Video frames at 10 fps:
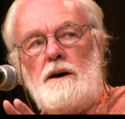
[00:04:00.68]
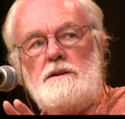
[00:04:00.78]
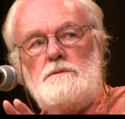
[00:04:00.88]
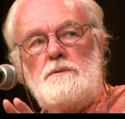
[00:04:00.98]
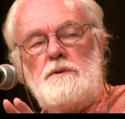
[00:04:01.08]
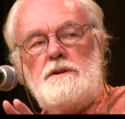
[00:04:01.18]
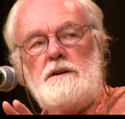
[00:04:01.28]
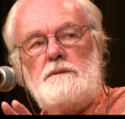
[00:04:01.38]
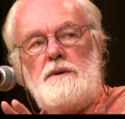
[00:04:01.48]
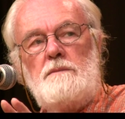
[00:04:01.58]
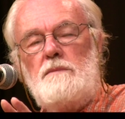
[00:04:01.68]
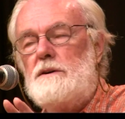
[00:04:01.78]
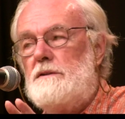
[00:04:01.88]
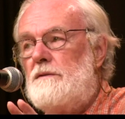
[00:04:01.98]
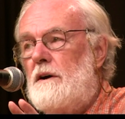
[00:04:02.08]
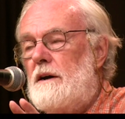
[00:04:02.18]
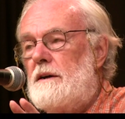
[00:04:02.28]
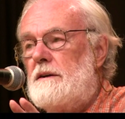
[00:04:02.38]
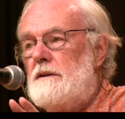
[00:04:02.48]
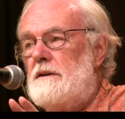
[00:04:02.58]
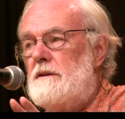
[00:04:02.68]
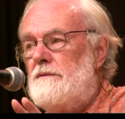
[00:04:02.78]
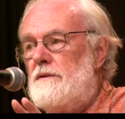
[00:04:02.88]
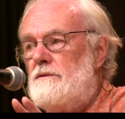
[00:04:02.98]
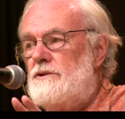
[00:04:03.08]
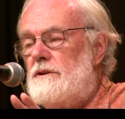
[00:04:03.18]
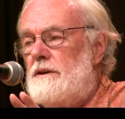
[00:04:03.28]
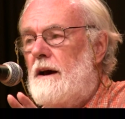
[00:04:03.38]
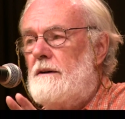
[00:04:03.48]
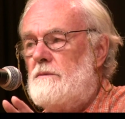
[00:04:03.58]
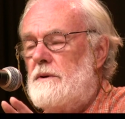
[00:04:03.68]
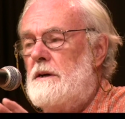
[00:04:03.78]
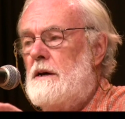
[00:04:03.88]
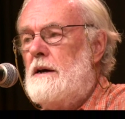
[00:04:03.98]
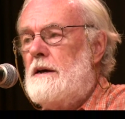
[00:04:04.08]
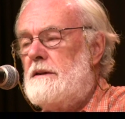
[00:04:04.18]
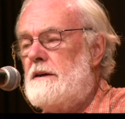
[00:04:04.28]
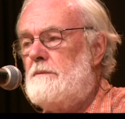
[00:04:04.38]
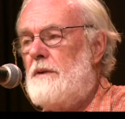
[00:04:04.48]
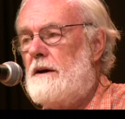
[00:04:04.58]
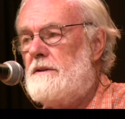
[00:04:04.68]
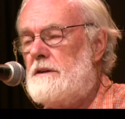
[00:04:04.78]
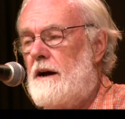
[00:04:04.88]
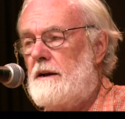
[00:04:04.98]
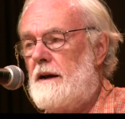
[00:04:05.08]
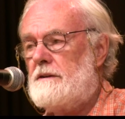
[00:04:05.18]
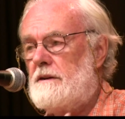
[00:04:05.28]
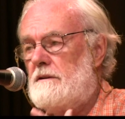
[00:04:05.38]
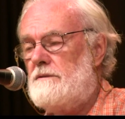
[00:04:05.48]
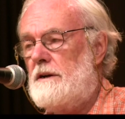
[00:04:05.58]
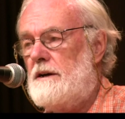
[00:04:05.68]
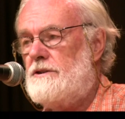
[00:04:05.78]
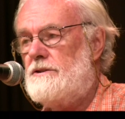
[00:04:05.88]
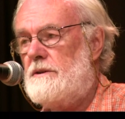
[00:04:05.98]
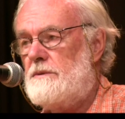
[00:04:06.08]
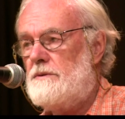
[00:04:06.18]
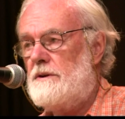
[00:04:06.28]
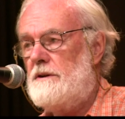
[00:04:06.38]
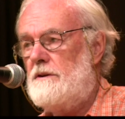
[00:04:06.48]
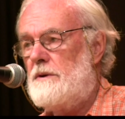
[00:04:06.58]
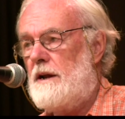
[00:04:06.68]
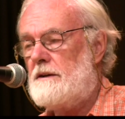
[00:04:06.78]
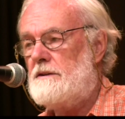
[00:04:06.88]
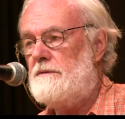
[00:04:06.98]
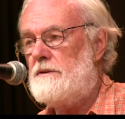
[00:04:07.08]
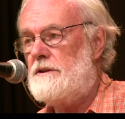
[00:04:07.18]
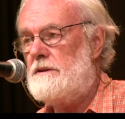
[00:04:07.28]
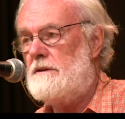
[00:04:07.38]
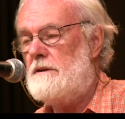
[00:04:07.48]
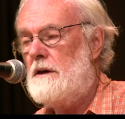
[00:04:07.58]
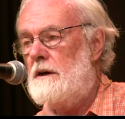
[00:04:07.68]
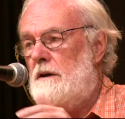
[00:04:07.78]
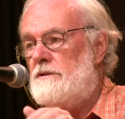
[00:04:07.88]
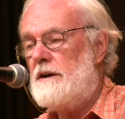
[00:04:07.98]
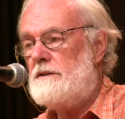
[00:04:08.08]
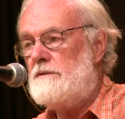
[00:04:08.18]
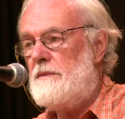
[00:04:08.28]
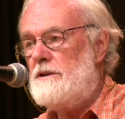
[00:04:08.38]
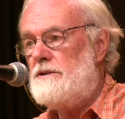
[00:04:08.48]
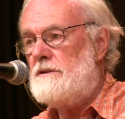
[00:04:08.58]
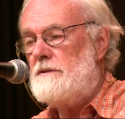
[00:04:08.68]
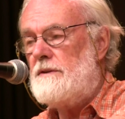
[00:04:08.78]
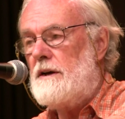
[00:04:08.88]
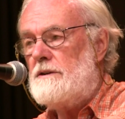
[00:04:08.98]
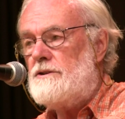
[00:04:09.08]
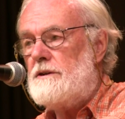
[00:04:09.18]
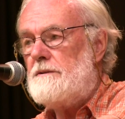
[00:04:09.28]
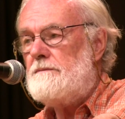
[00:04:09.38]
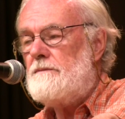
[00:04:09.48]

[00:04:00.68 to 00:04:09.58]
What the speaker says: ways would we think about modifying it in the future? And how do we think about the dialectical relationship between human activity and transformations of nature?